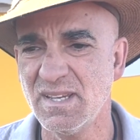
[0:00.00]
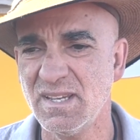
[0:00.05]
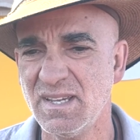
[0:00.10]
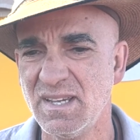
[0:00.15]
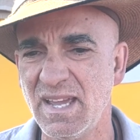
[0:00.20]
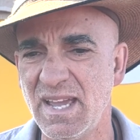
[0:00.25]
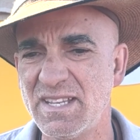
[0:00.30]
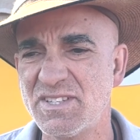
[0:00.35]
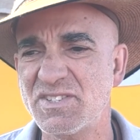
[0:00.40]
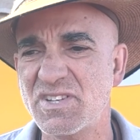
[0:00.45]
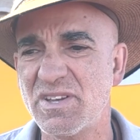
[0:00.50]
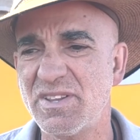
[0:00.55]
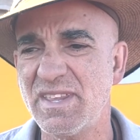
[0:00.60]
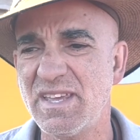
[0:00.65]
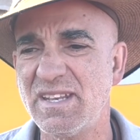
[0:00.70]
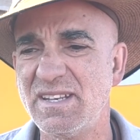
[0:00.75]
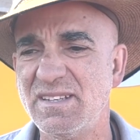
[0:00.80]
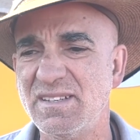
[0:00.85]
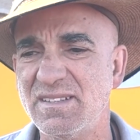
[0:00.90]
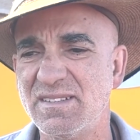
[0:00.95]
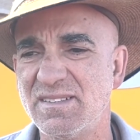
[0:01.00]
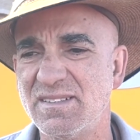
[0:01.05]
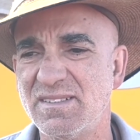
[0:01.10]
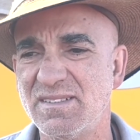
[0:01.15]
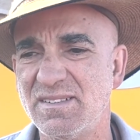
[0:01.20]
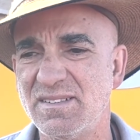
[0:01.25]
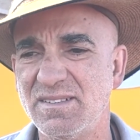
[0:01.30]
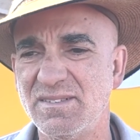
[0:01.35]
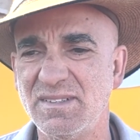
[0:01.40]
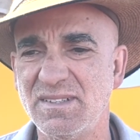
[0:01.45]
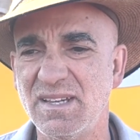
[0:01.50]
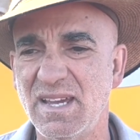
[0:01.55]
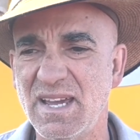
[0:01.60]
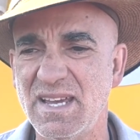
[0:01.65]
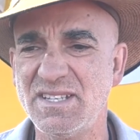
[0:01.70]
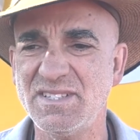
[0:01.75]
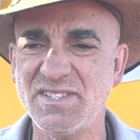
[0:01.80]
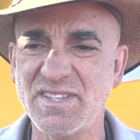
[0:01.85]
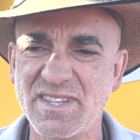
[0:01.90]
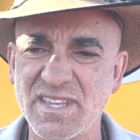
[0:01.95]
And so then
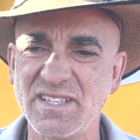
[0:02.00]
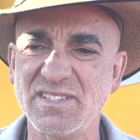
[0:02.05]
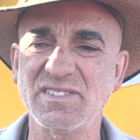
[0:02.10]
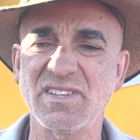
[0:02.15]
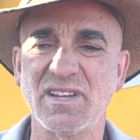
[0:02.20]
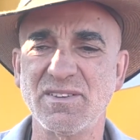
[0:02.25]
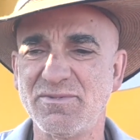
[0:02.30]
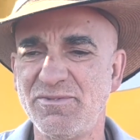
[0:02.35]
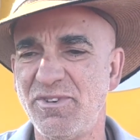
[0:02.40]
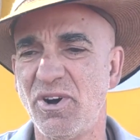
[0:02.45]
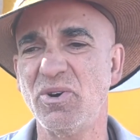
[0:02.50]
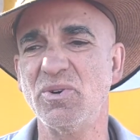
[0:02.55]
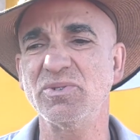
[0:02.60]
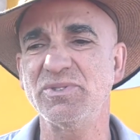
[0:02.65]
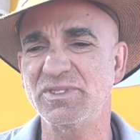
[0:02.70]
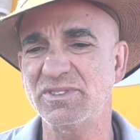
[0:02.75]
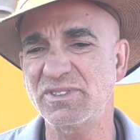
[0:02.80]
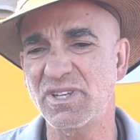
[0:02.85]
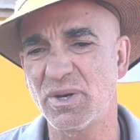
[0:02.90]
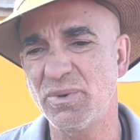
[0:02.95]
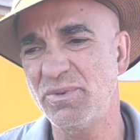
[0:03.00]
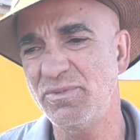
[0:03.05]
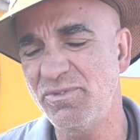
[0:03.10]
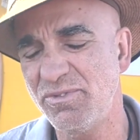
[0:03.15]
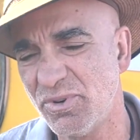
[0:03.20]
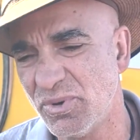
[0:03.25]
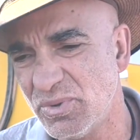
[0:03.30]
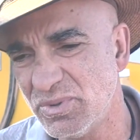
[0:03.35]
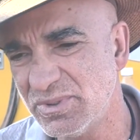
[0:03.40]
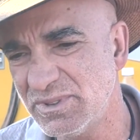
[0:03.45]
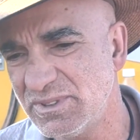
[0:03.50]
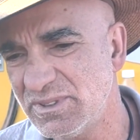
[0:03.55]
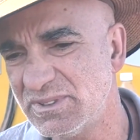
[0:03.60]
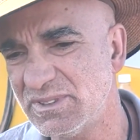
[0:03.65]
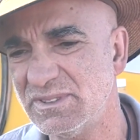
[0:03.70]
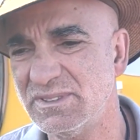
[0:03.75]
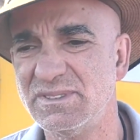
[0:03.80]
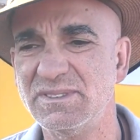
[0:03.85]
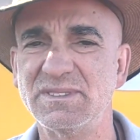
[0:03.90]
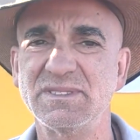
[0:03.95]
as things unfolded going forward,
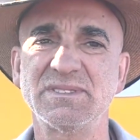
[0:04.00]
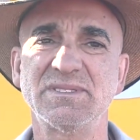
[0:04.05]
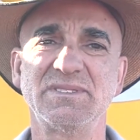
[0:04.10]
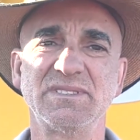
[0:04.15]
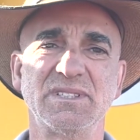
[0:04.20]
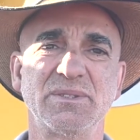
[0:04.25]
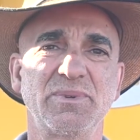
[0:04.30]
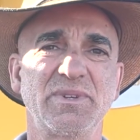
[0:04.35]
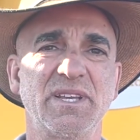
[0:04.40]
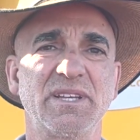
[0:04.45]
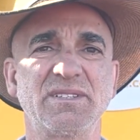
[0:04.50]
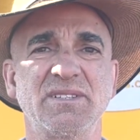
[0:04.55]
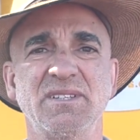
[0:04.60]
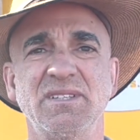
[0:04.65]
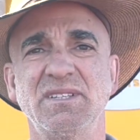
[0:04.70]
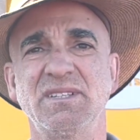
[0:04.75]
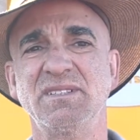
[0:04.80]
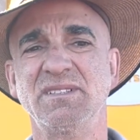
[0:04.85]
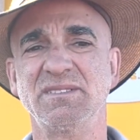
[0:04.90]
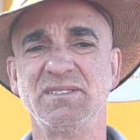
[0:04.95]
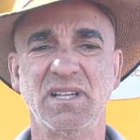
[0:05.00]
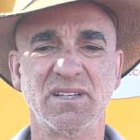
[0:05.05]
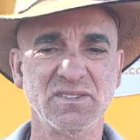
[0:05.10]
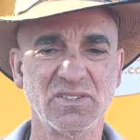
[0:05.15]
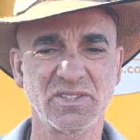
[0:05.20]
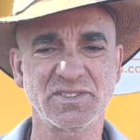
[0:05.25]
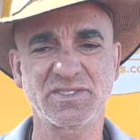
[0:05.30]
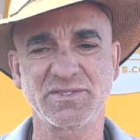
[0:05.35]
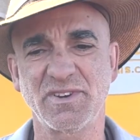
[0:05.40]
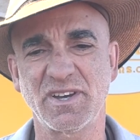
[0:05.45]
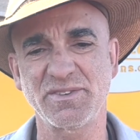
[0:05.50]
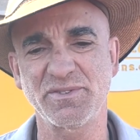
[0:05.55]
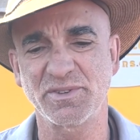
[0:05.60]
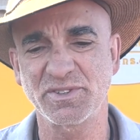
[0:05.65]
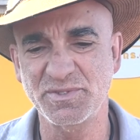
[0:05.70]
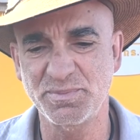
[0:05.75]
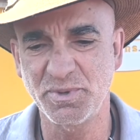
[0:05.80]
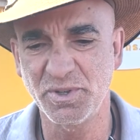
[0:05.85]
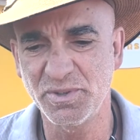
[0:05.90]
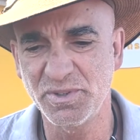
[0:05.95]
and we had lots of other
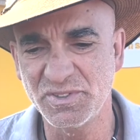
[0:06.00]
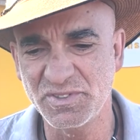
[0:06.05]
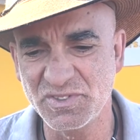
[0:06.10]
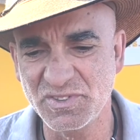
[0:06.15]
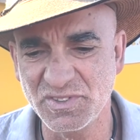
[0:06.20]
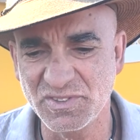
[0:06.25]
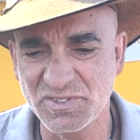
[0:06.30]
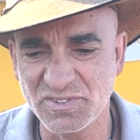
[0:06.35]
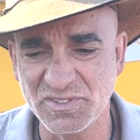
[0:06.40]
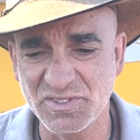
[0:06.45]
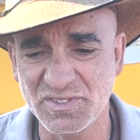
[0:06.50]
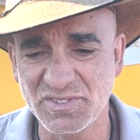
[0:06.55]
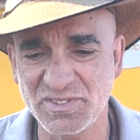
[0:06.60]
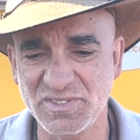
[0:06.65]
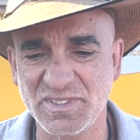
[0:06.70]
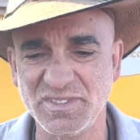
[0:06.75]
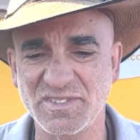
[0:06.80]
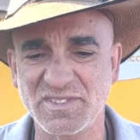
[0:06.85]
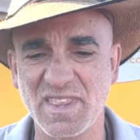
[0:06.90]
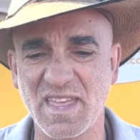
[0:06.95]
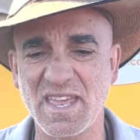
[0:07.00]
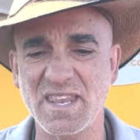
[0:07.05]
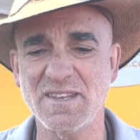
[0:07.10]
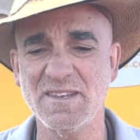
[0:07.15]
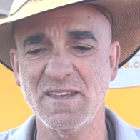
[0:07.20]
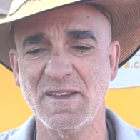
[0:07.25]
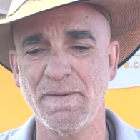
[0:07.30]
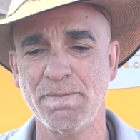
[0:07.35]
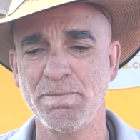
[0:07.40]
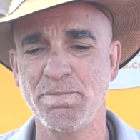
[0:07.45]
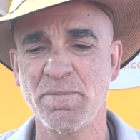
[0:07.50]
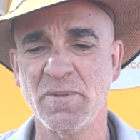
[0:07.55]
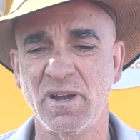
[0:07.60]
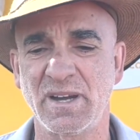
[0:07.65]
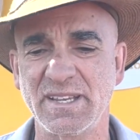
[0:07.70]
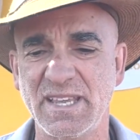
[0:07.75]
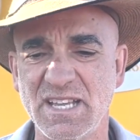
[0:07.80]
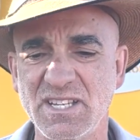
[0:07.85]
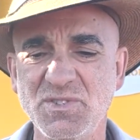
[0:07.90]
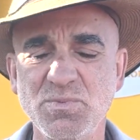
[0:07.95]
experience since then, I
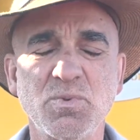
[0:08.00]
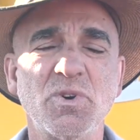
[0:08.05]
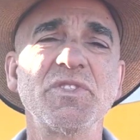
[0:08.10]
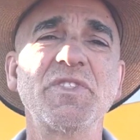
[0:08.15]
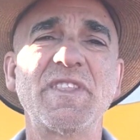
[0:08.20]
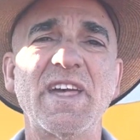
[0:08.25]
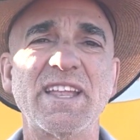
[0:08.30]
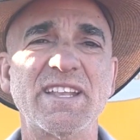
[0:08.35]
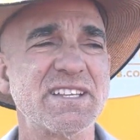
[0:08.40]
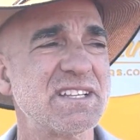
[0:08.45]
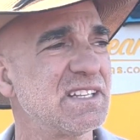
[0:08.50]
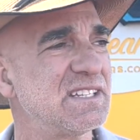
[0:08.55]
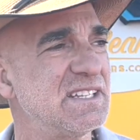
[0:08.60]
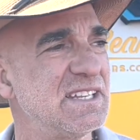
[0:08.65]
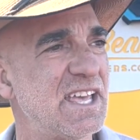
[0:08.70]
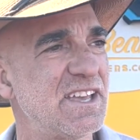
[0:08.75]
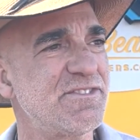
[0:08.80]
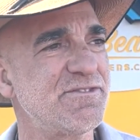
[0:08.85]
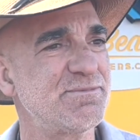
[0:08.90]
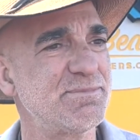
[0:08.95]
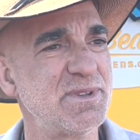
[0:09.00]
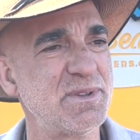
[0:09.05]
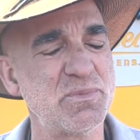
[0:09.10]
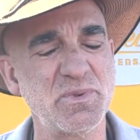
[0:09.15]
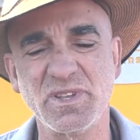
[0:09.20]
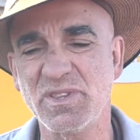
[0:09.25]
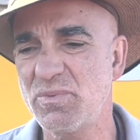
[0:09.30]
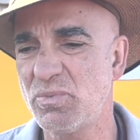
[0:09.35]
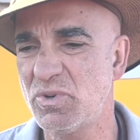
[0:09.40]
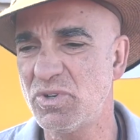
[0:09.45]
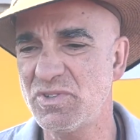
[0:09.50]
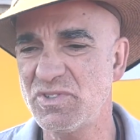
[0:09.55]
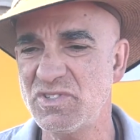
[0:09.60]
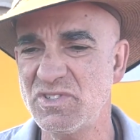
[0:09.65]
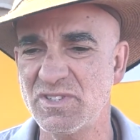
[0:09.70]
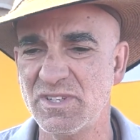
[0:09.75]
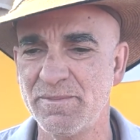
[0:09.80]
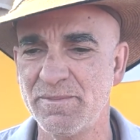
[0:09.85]
guess what that left me with was